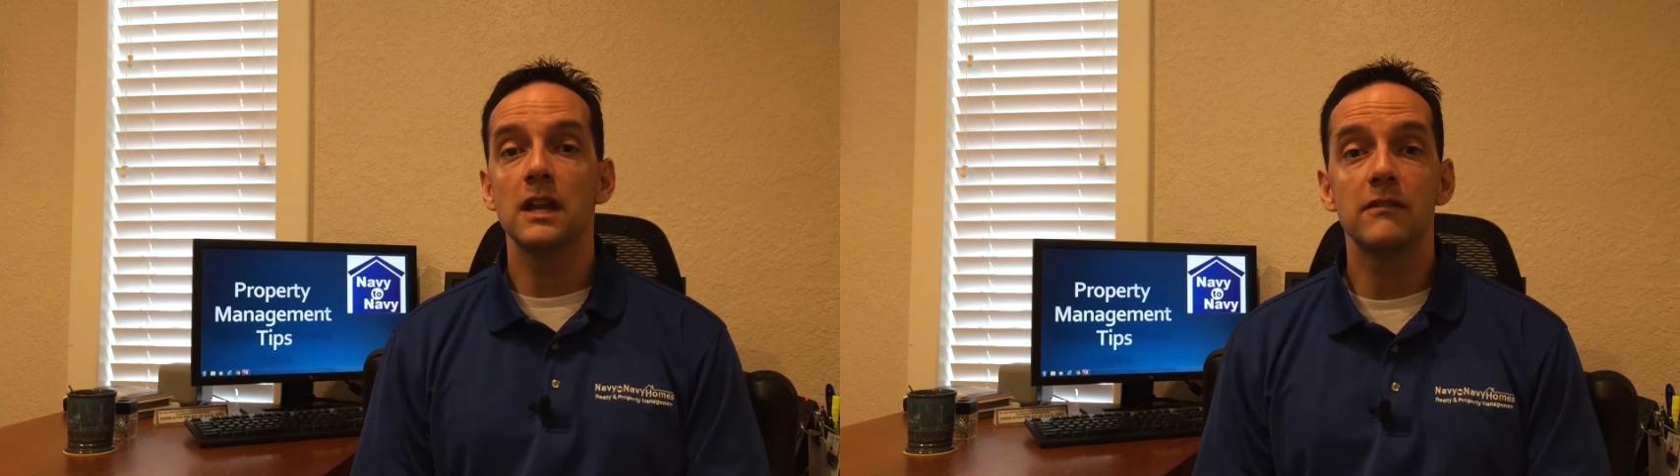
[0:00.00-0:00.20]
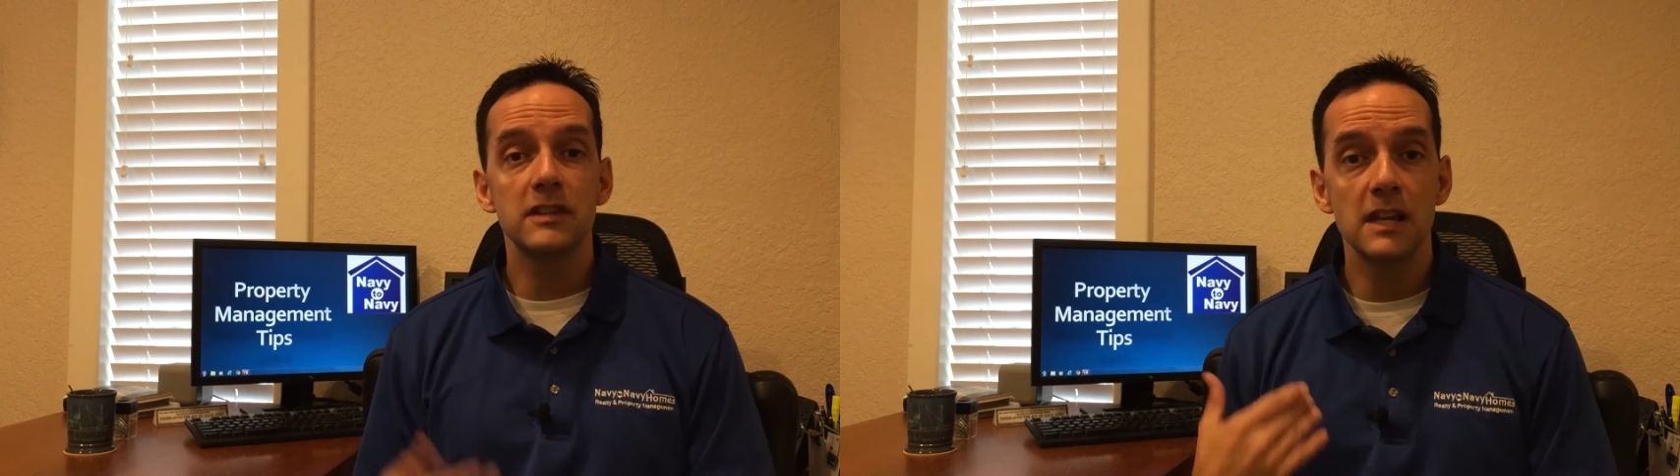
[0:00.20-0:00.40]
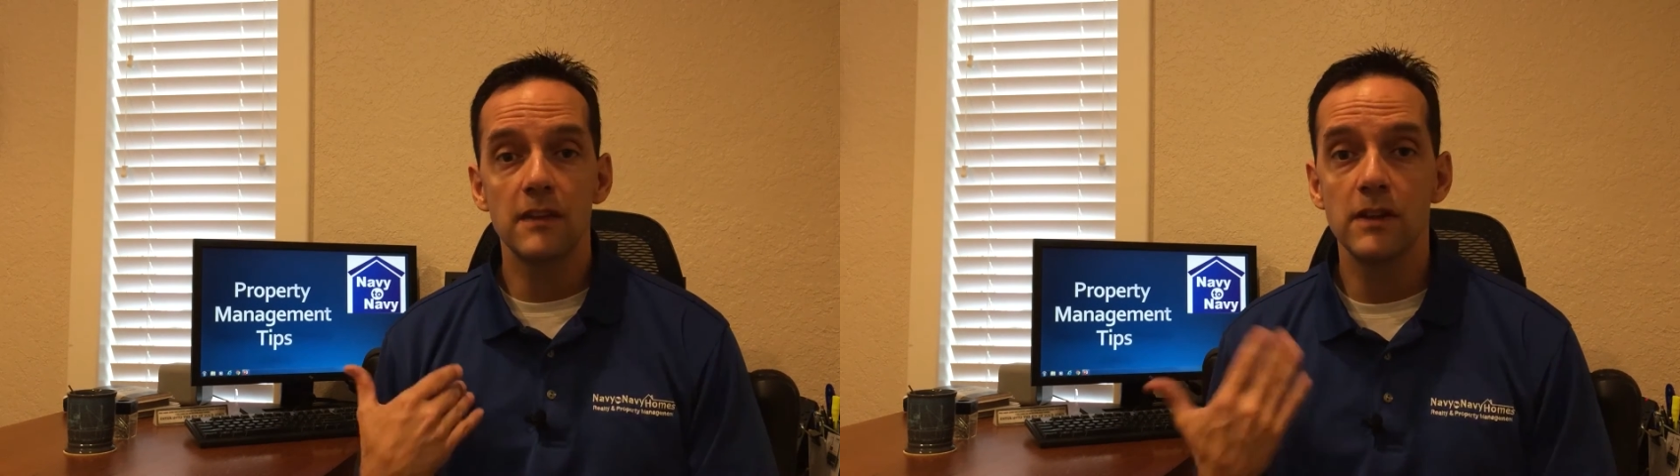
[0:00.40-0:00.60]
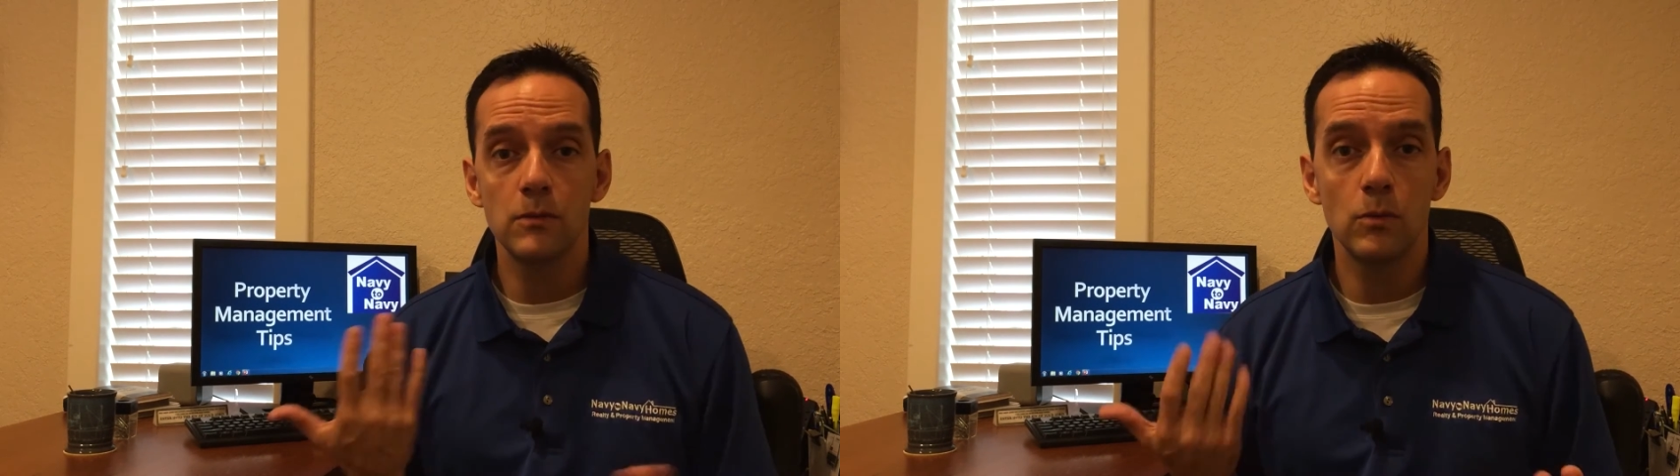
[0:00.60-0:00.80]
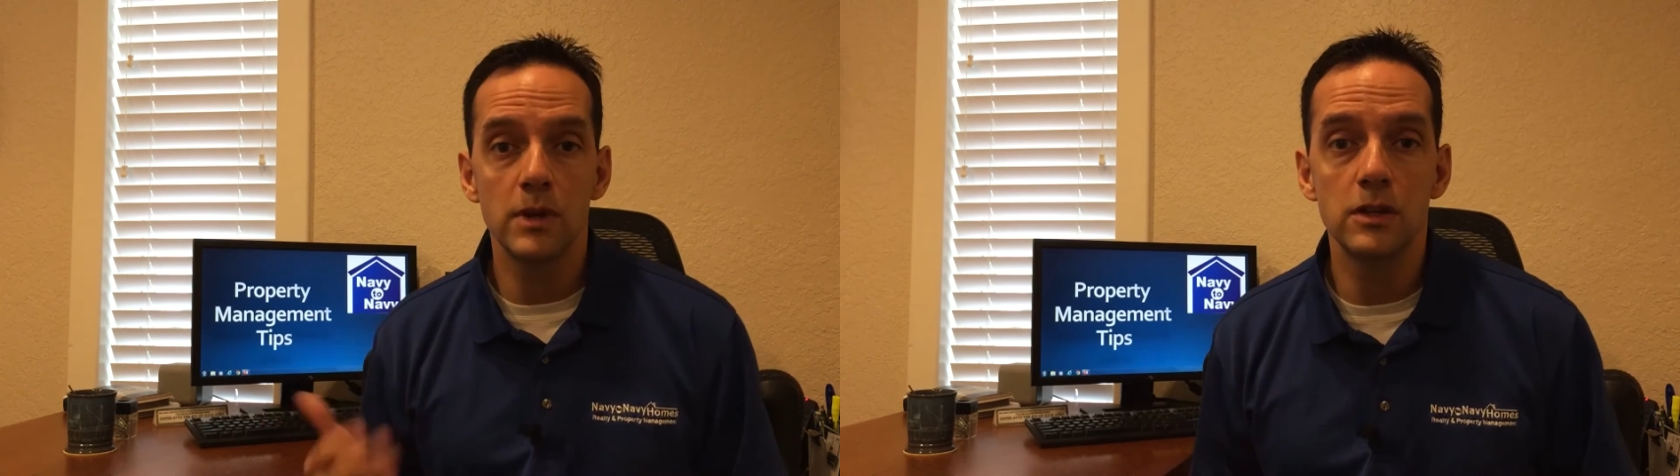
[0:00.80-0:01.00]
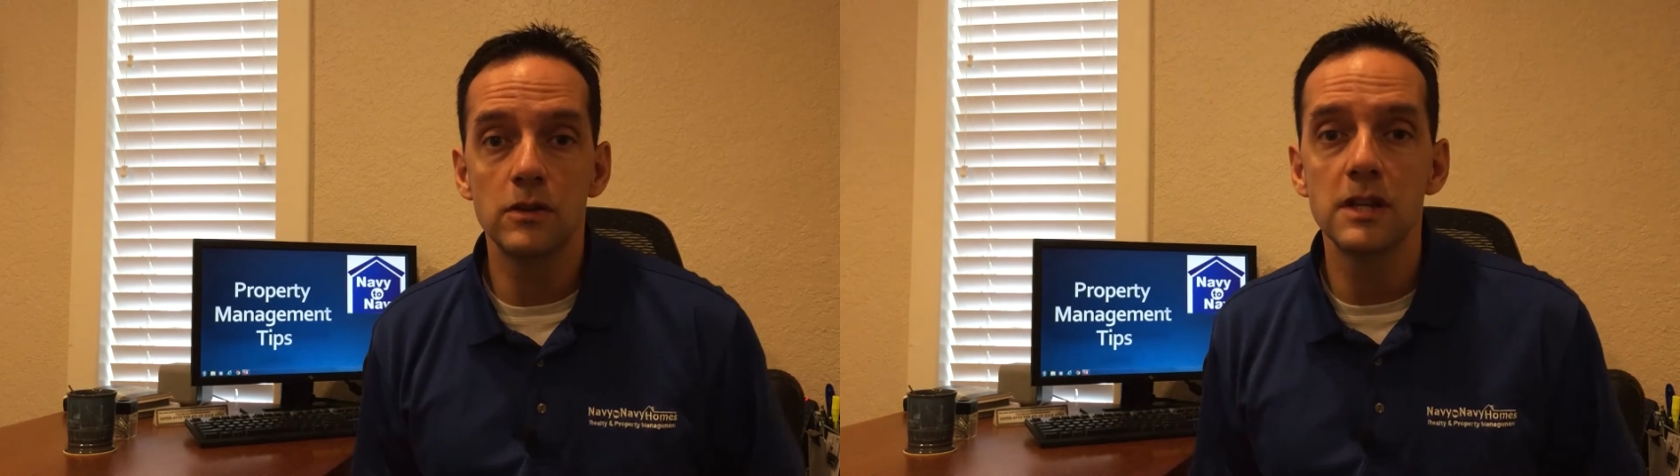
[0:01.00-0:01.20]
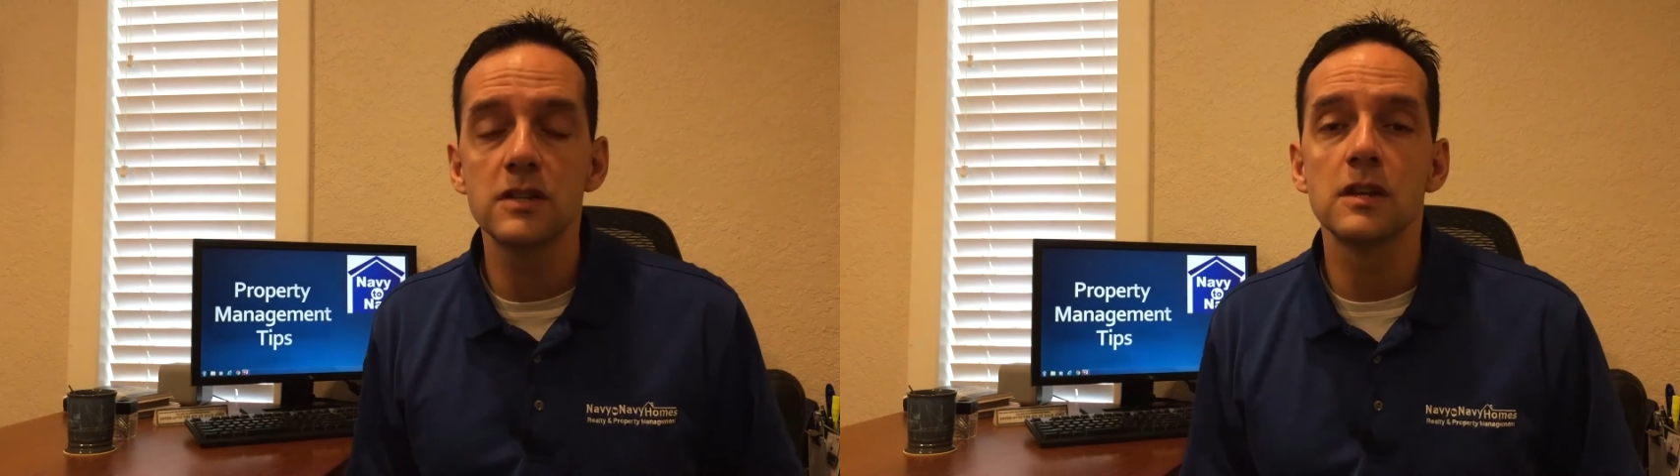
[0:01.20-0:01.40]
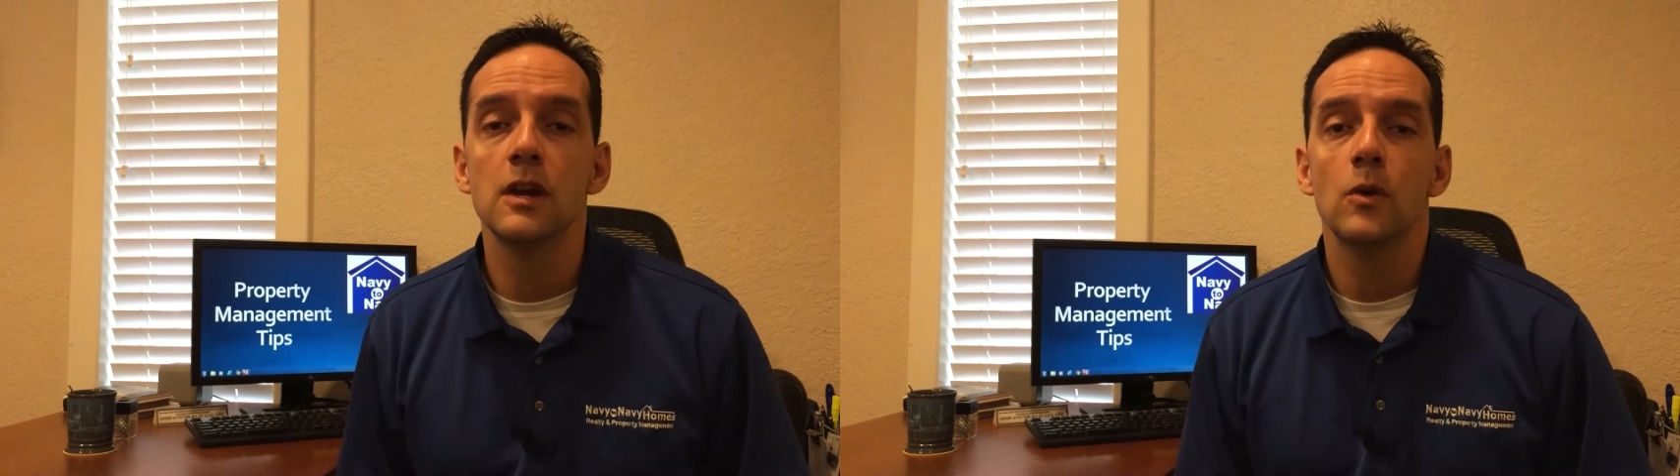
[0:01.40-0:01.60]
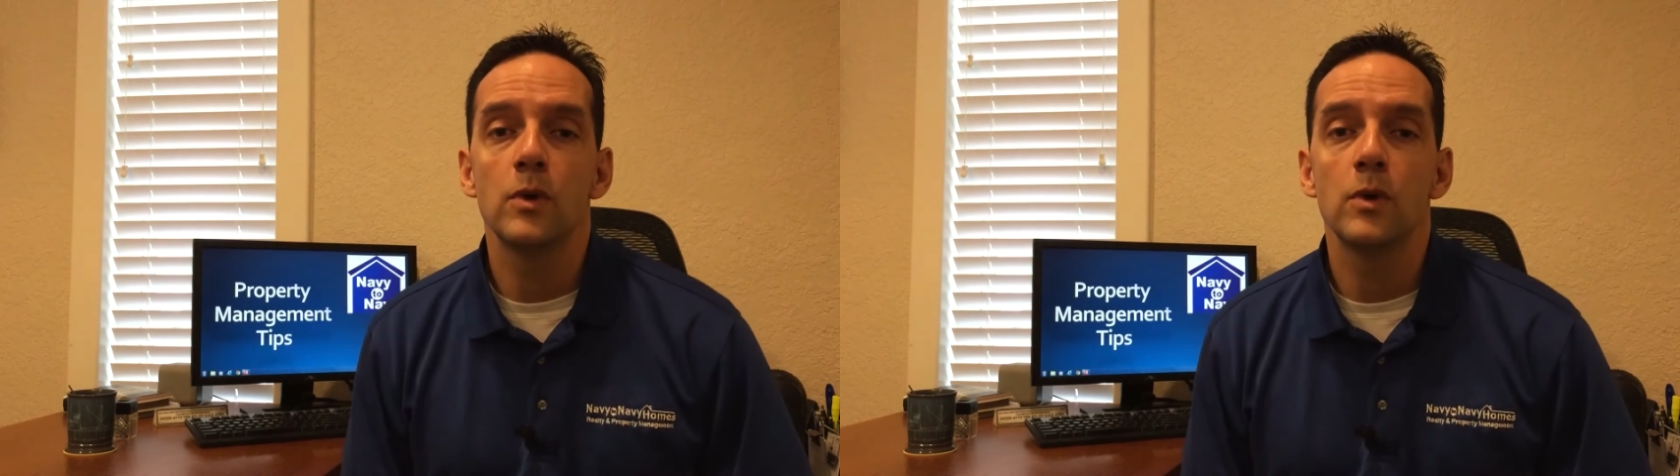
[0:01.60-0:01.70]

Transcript: Navy to Navy, we do this.